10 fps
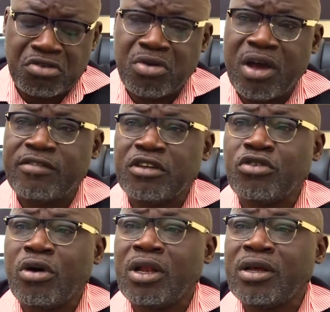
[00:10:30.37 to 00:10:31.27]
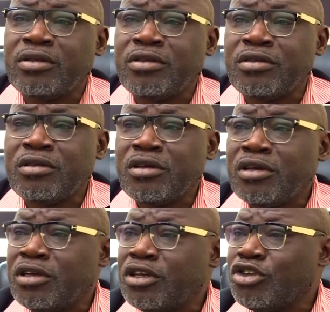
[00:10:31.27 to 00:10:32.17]
You have the toilets,
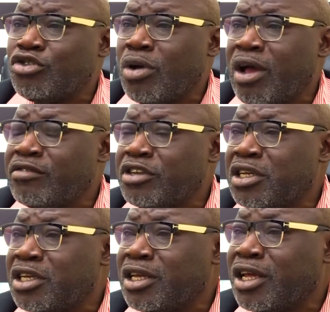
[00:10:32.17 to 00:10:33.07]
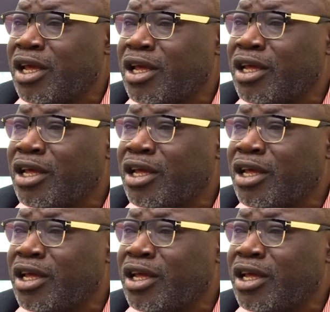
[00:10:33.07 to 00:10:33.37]
you have the